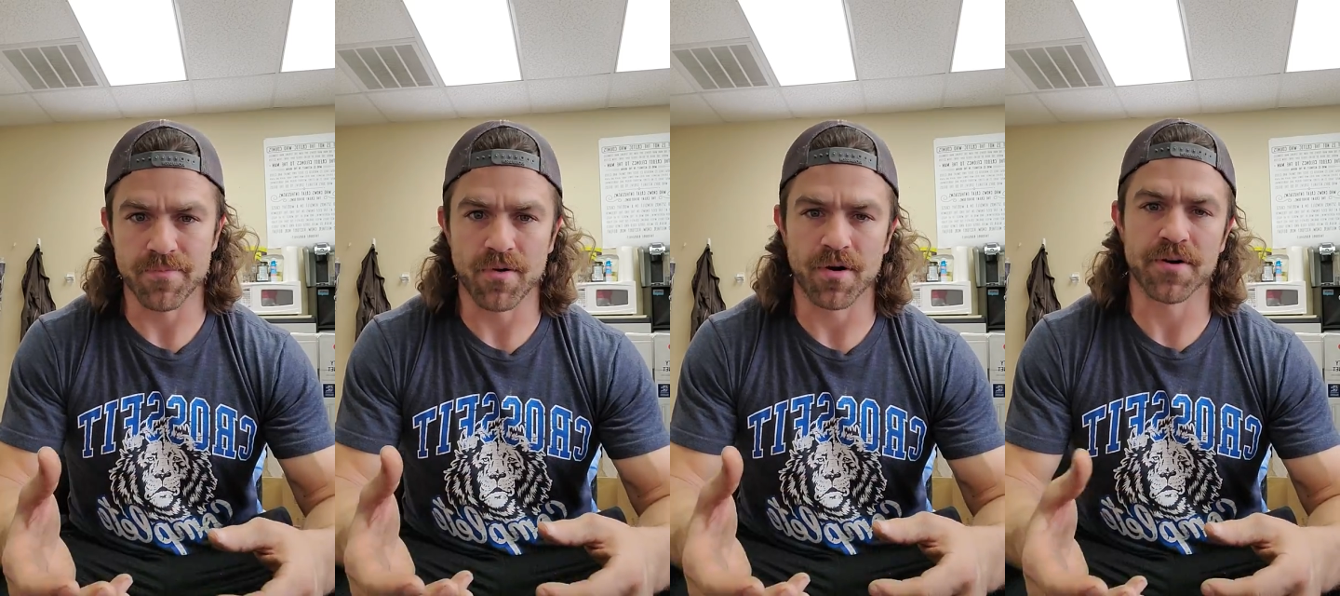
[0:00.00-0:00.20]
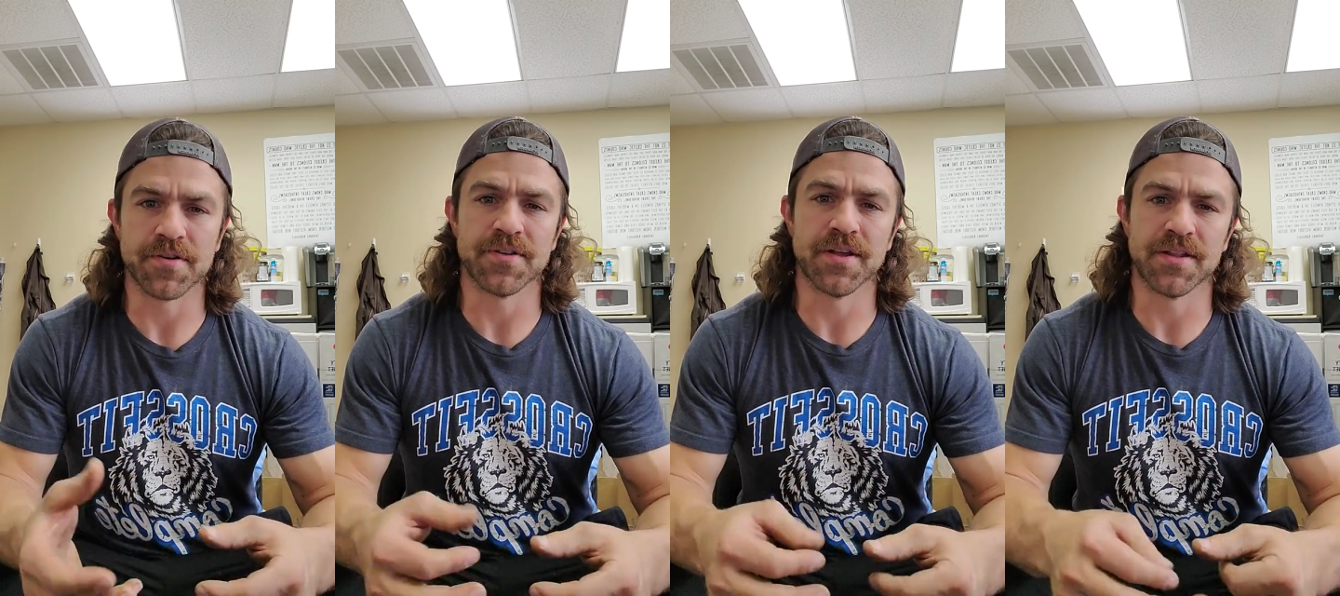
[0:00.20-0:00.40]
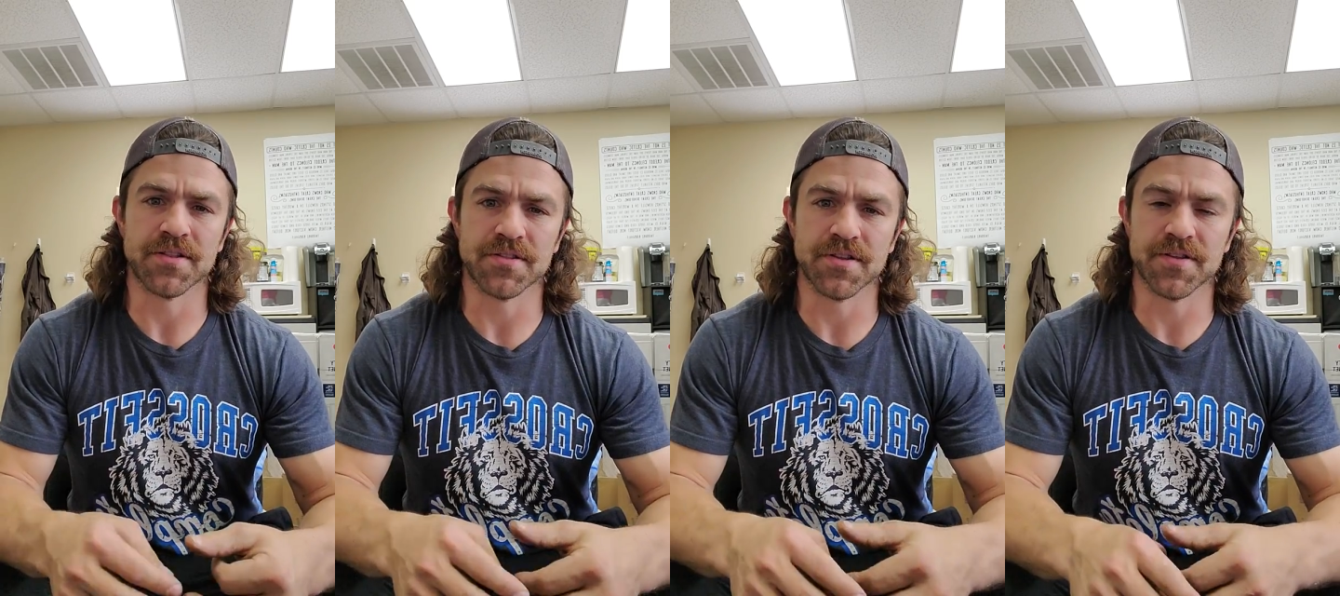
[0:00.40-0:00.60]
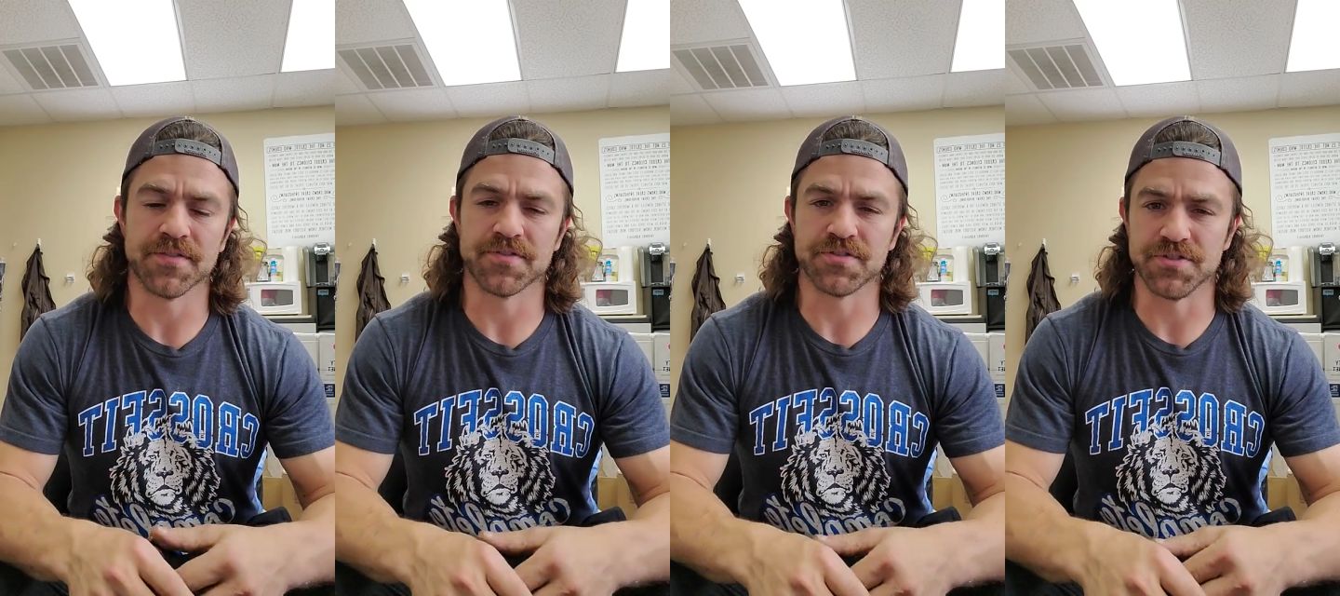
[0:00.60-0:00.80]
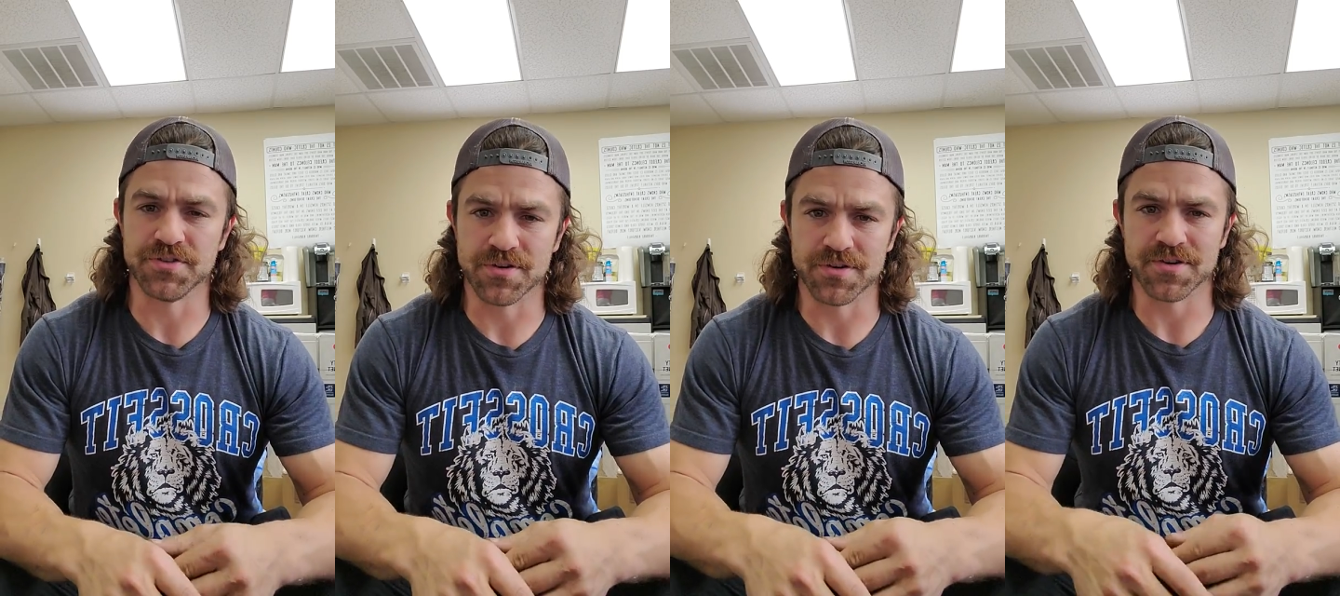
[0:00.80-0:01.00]
bar
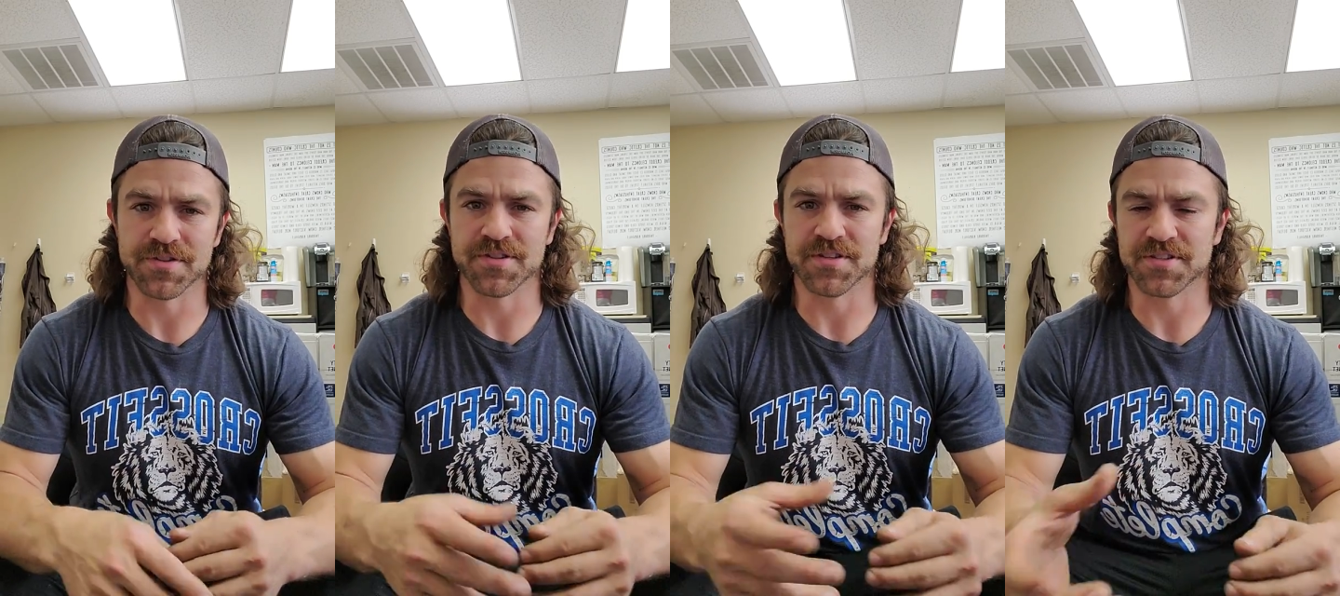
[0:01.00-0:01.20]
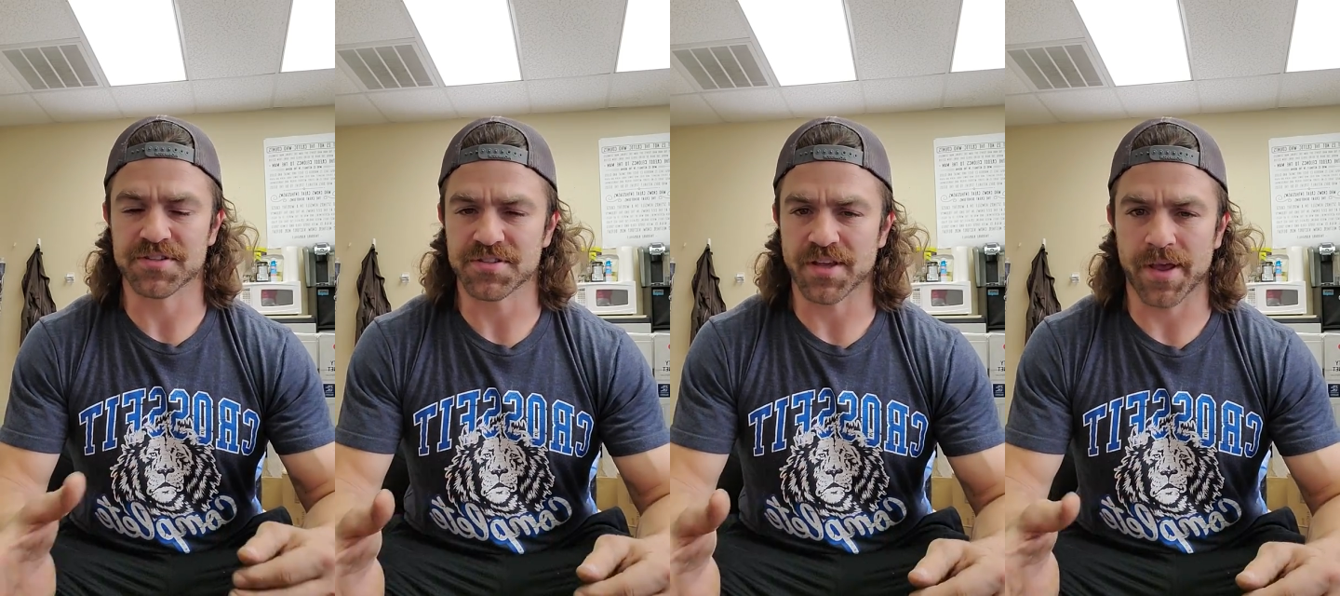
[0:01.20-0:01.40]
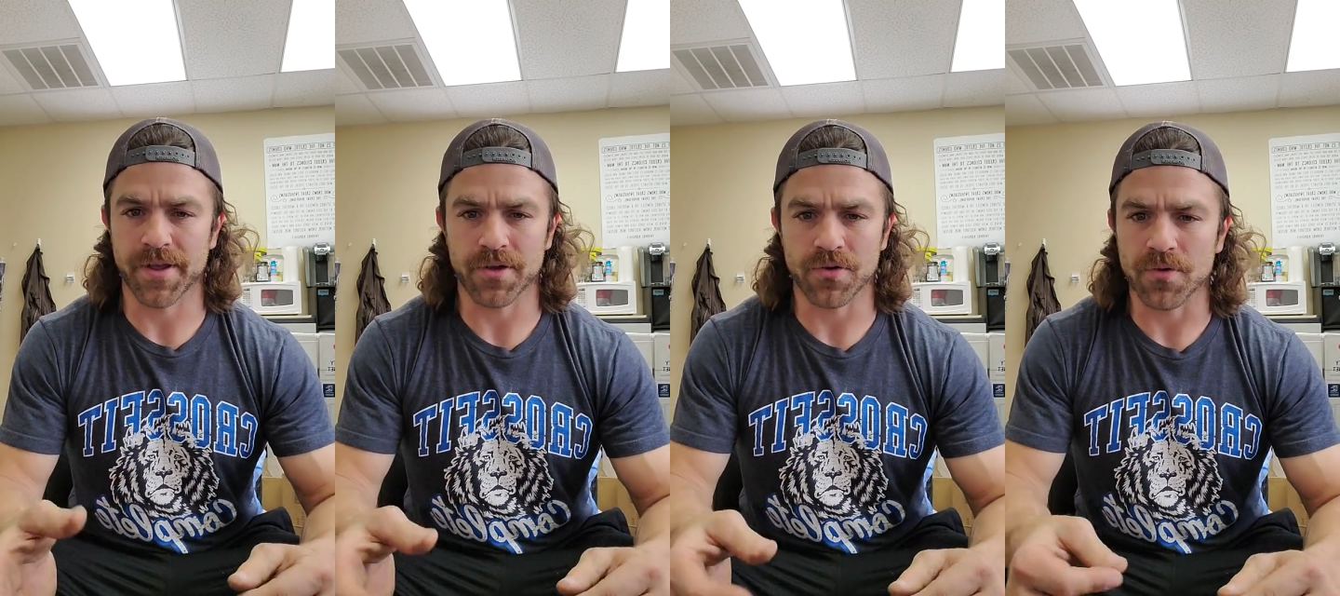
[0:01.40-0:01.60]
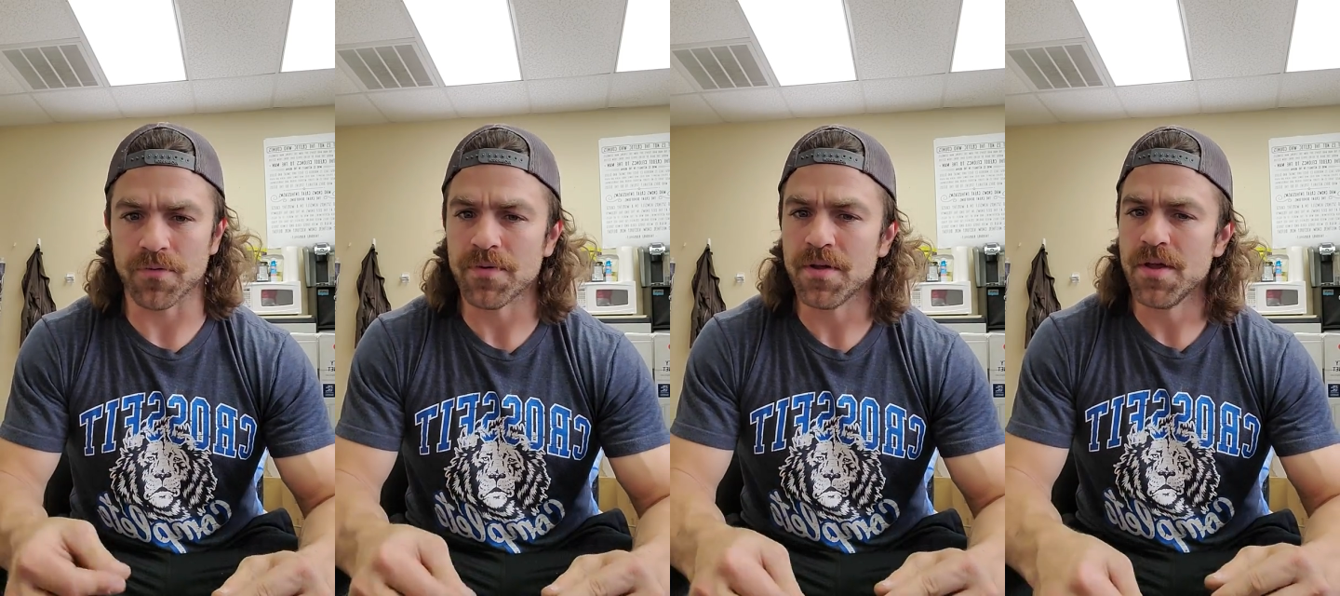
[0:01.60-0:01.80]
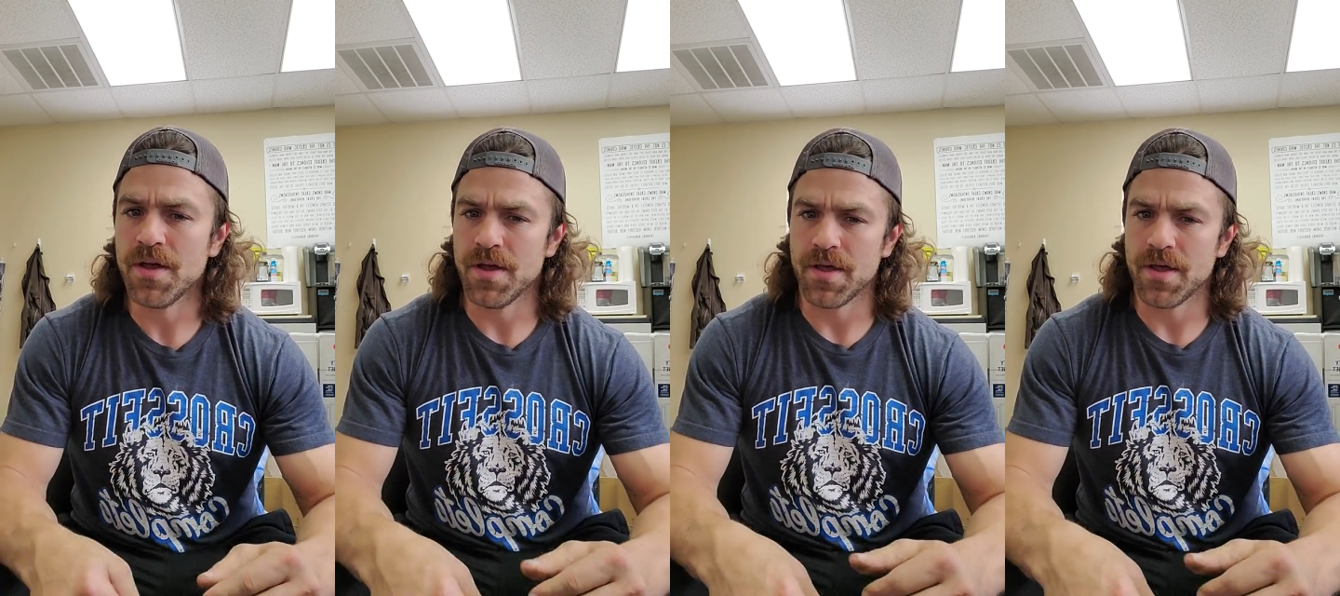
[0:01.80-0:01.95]
deadlifts during this cycle.